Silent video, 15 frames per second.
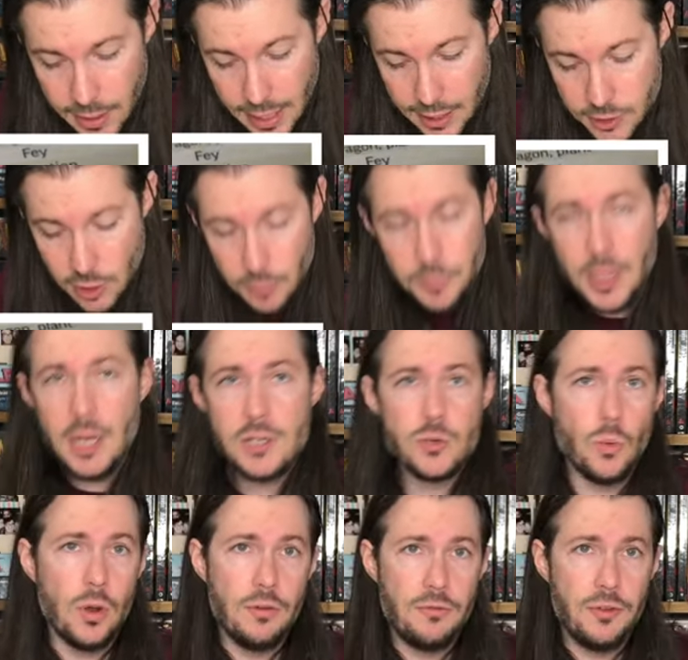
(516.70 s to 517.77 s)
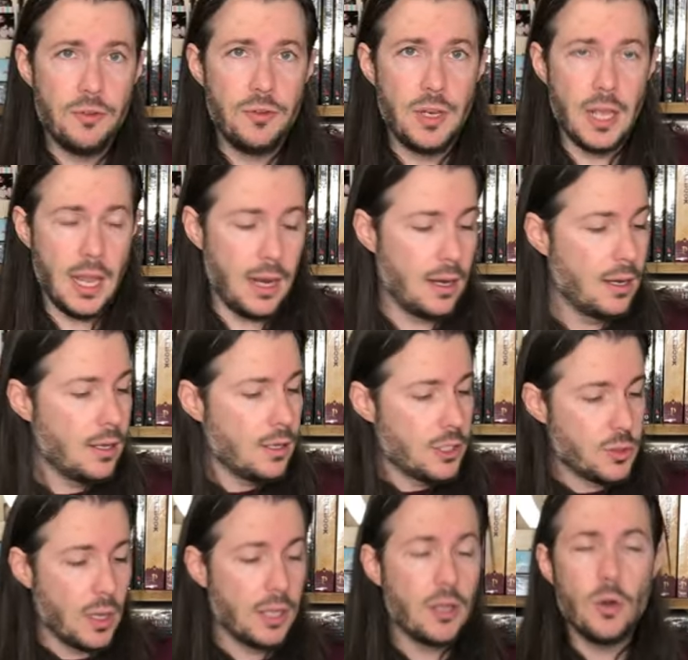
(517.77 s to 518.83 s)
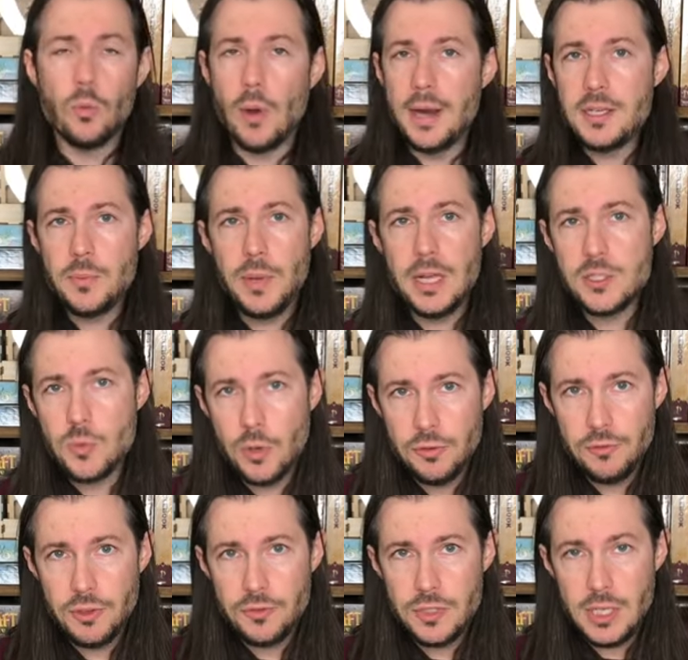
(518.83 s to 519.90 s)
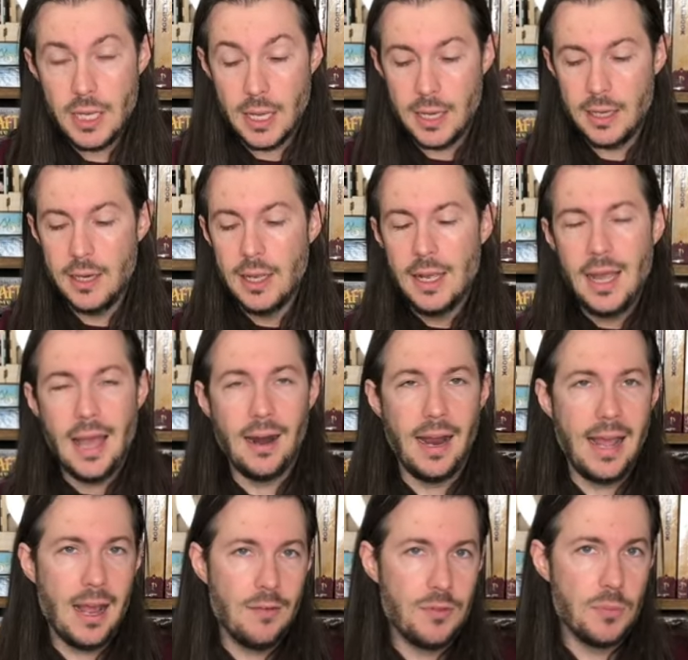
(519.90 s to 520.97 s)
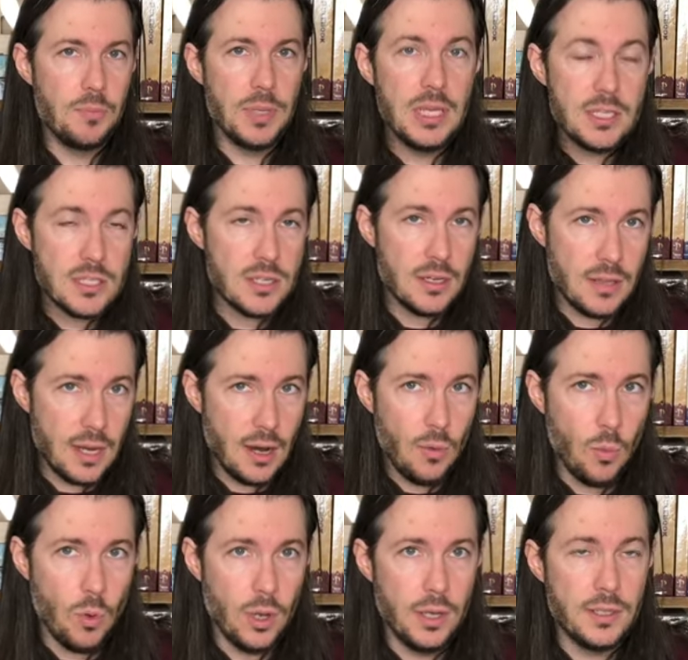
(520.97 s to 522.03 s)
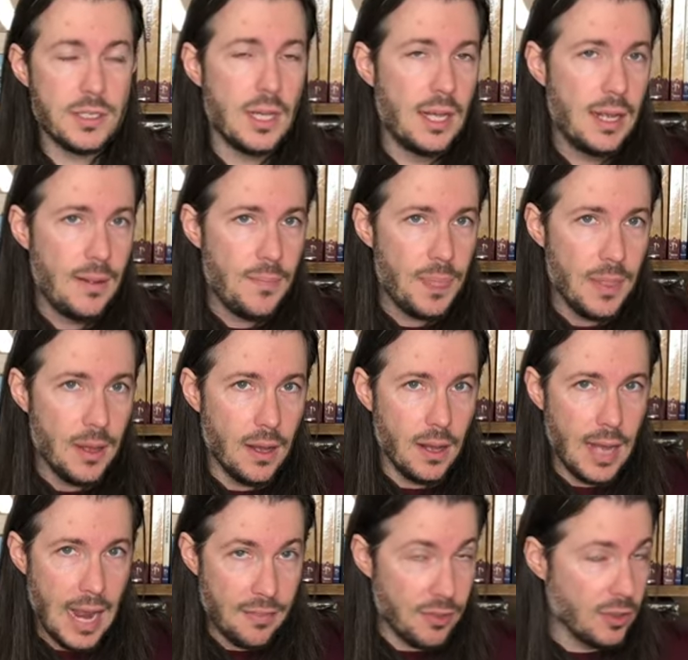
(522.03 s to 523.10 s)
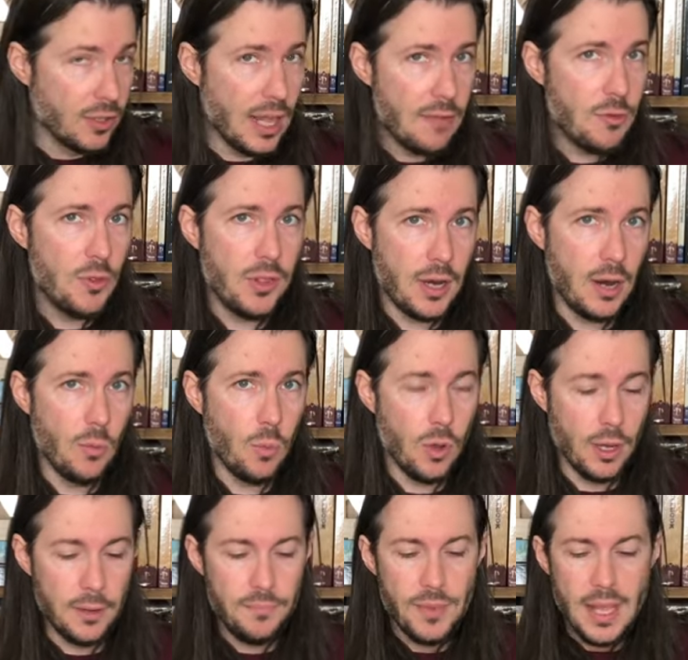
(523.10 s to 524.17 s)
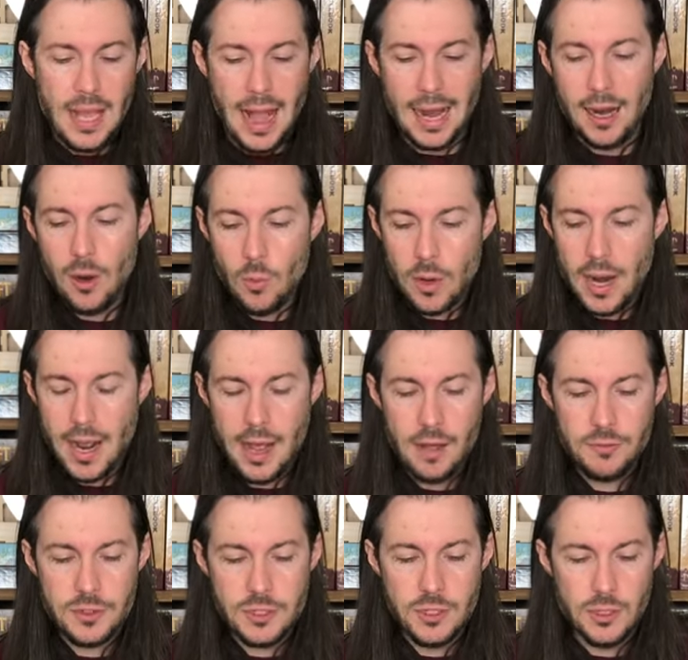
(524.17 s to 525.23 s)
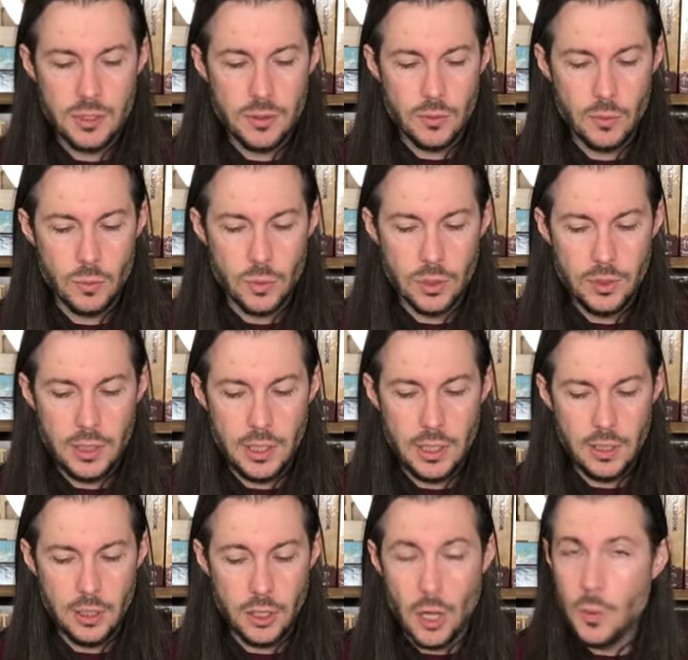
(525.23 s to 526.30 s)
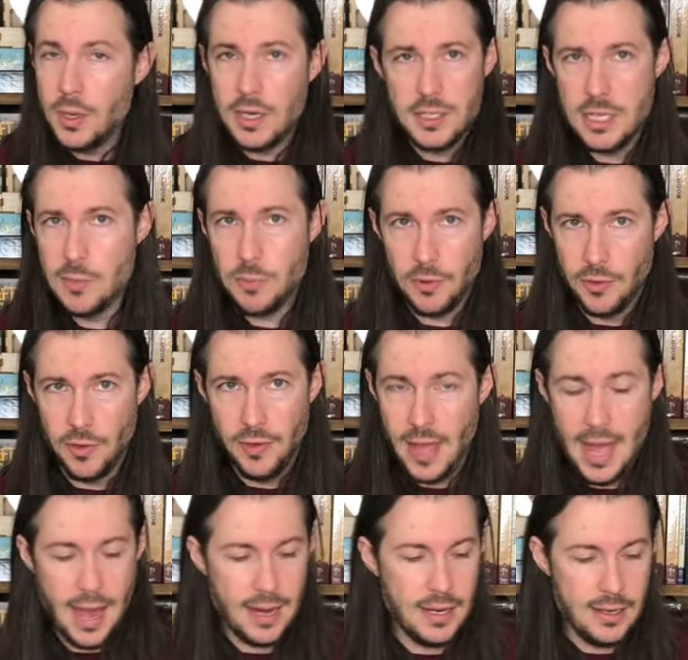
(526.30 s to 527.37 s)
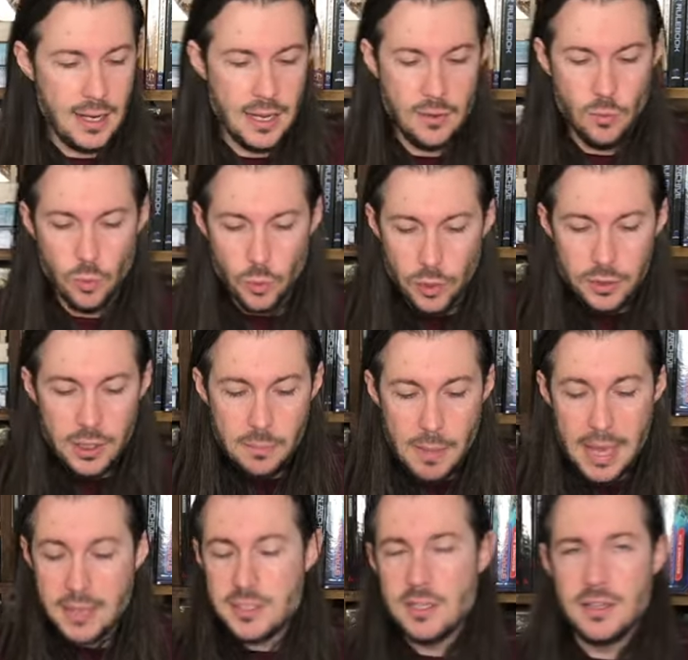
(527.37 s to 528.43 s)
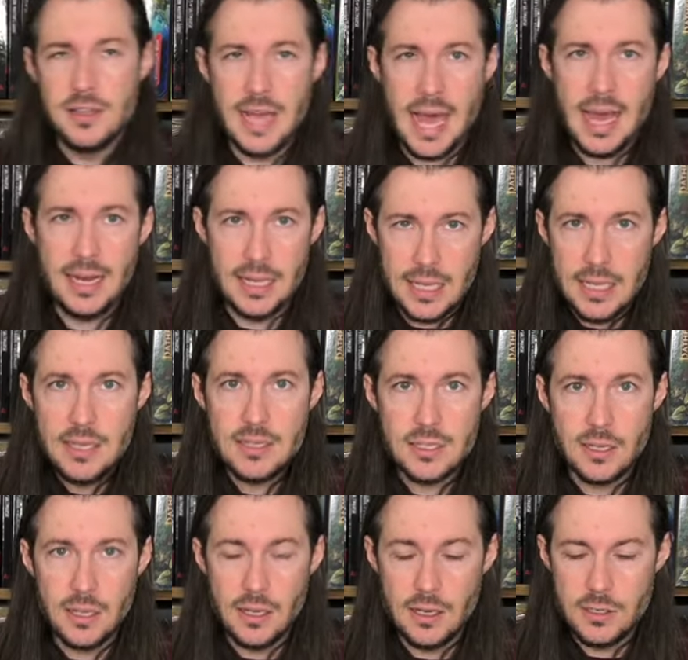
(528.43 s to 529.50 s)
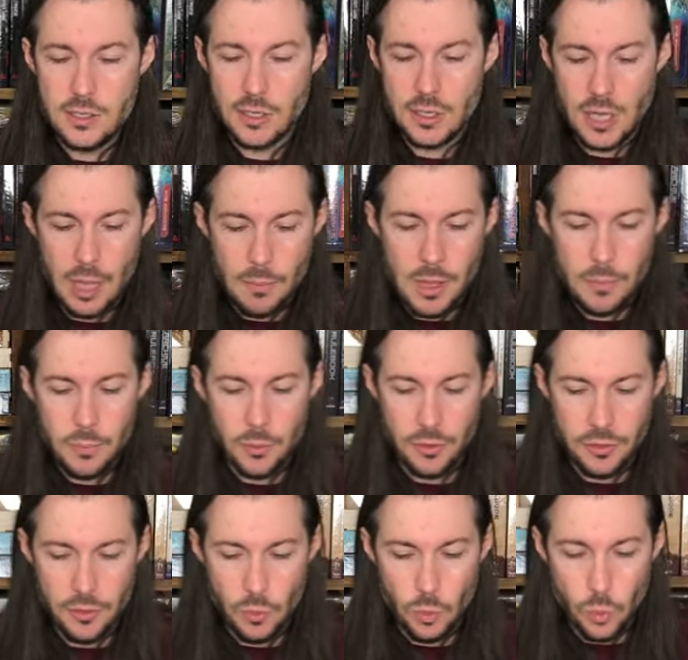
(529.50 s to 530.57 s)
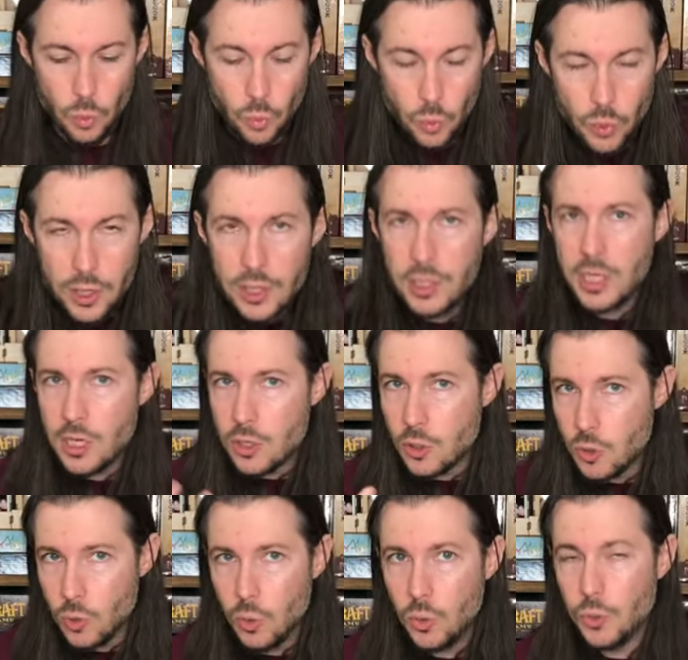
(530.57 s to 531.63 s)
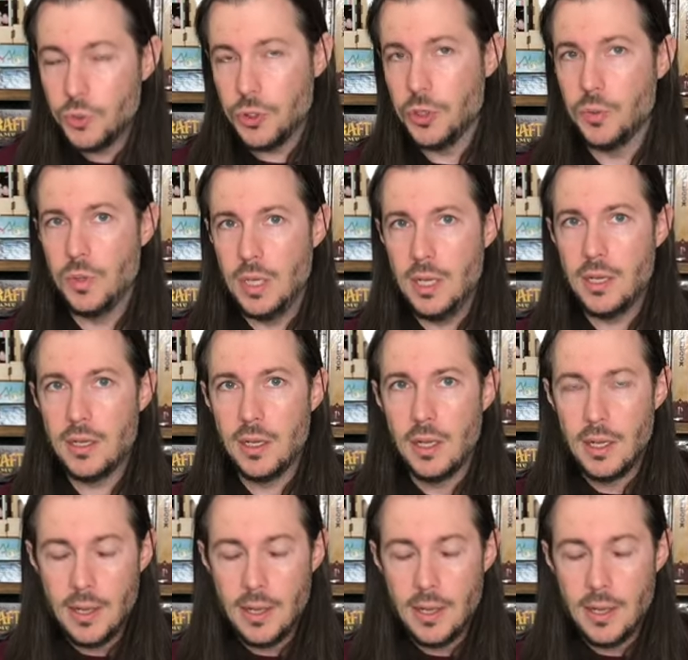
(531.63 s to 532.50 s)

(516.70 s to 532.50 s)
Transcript: and it's on page 158. So I can go right to page 158, and I have the Beast that I want uh, at the level that I want, and I don't have to really go any deeper than that. It, it really makes it that easy to come up with really cool, unique